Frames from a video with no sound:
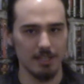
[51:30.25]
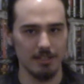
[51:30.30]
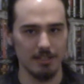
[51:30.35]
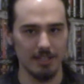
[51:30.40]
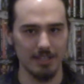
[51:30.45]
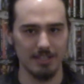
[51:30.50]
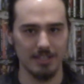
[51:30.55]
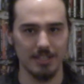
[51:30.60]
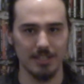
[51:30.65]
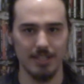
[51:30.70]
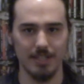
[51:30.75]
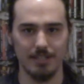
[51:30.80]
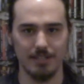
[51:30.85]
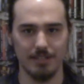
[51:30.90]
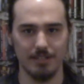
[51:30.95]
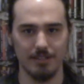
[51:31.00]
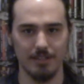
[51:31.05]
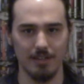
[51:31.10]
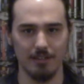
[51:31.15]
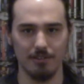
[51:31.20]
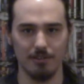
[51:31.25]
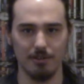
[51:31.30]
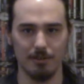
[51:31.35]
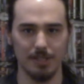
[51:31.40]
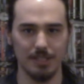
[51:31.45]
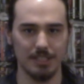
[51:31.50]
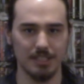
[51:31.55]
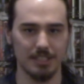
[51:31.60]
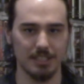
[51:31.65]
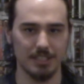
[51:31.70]
That's it. I don't know
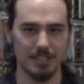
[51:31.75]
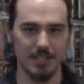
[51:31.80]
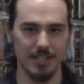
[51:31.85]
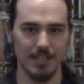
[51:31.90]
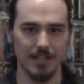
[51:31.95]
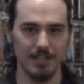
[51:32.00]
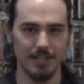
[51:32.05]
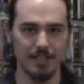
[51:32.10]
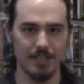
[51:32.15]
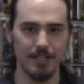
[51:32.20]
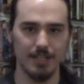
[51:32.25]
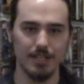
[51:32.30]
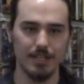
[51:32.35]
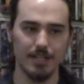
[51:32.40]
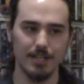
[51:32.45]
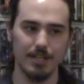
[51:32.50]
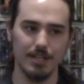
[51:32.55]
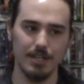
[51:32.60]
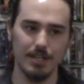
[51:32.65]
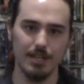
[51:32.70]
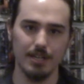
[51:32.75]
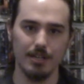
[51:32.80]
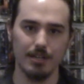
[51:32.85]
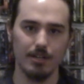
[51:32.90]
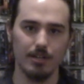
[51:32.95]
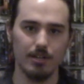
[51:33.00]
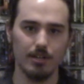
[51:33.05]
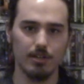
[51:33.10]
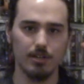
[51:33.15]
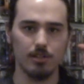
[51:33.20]
what else to say.
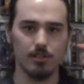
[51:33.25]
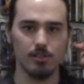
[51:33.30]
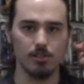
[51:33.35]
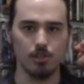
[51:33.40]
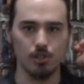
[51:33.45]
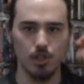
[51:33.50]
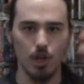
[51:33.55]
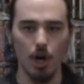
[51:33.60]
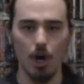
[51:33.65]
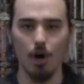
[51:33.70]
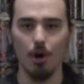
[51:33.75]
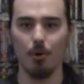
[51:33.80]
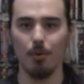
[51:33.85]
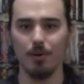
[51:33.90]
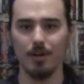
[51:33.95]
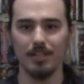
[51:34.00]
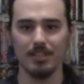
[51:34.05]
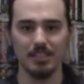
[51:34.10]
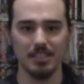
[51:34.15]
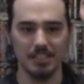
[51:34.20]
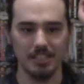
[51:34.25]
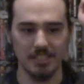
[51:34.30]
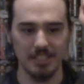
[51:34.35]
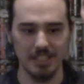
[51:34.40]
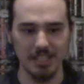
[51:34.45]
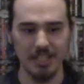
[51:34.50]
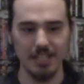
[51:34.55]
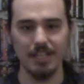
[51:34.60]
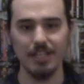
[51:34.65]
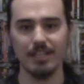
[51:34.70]
Go
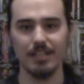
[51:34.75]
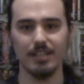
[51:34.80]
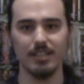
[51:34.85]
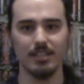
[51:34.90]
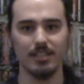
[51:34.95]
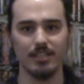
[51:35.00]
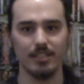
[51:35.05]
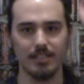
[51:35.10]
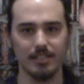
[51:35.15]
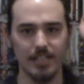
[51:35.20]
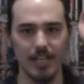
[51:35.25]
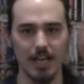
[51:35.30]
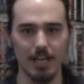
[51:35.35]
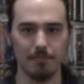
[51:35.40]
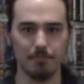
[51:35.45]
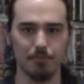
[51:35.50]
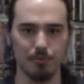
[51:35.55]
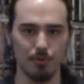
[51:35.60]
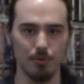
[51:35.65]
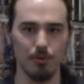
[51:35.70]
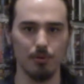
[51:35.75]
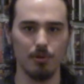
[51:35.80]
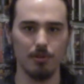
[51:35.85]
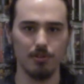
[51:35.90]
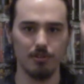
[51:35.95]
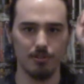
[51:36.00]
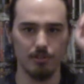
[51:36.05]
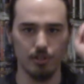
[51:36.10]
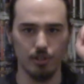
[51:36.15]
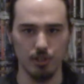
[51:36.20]
see
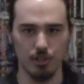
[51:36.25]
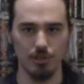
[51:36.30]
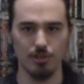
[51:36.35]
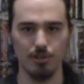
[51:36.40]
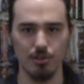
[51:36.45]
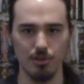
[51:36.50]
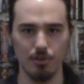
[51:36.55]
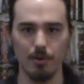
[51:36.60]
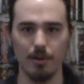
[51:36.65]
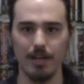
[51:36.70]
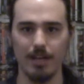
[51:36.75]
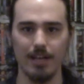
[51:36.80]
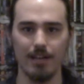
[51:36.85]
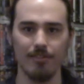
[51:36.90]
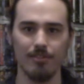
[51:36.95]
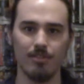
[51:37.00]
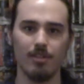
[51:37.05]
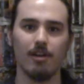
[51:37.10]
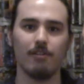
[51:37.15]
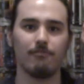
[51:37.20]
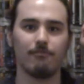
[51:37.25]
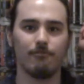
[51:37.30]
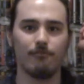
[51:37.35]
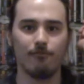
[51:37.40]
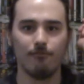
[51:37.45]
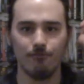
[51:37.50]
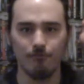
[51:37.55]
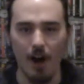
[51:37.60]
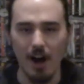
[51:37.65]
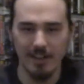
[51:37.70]
Deadpool 2 in the
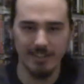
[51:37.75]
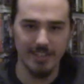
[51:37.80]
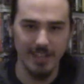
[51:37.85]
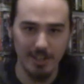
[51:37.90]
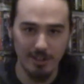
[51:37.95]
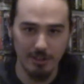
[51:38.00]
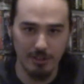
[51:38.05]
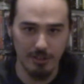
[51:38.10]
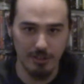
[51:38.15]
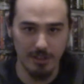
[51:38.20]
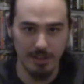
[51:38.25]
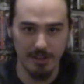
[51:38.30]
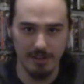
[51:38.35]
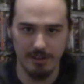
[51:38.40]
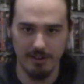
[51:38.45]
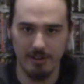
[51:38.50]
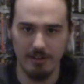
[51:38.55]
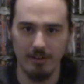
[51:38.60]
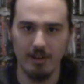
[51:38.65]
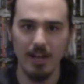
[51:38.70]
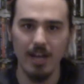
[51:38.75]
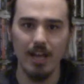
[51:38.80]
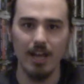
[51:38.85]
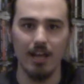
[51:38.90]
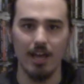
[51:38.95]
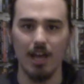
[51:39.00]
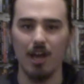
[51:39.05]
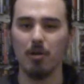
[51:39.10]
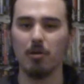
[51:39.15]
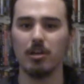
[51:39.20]
fucking theater.
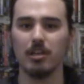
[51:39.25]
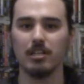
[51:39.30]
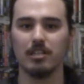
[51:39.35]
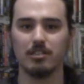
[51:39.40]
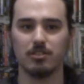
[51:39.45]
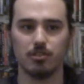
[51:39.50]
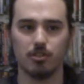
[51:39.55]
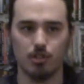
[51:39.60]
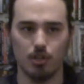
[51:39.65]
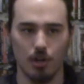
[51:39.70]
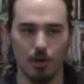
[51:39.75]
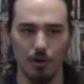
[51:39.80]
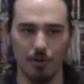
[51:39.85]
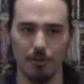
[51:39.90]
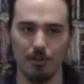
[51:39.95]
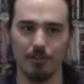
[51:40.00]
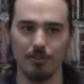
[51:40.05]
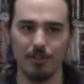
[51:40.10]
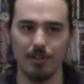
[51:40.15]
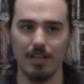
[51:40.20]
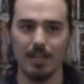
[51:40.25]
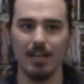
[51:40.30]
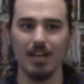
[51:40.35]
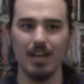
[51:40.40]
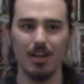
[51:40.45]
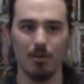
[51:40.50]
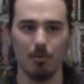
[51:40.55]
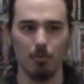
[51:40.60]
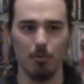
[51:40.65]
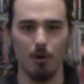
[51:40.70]
It is totally
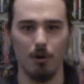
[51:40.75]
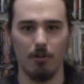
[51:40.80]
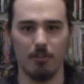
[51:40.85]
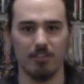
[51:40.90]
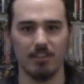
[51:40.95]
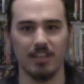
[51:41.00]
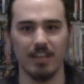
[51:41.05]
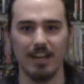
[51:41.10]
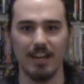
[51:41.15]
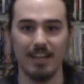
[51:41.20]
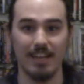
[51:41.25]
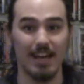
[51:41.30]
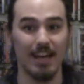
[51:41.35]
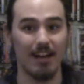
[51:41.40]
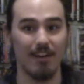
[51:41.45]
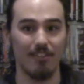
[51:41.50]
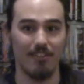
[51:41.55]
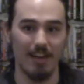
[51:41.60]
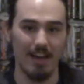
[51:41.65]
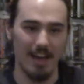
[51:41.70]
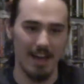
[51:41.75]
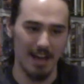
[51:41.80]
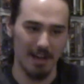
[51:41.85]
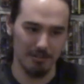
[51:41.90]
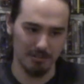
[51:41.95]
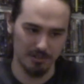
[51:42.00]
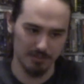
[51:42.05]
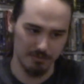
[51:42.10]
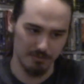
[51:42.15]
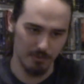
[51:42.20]
worth getting out of the
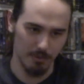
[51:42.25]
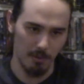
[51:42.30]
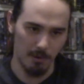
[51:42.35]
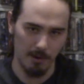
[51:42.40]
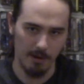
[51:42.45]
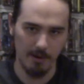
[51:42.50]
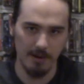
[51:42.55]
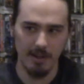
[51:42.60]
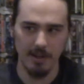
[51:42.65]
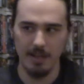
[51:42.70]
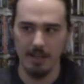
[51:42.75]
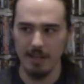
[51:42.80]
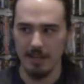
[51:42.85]
house for.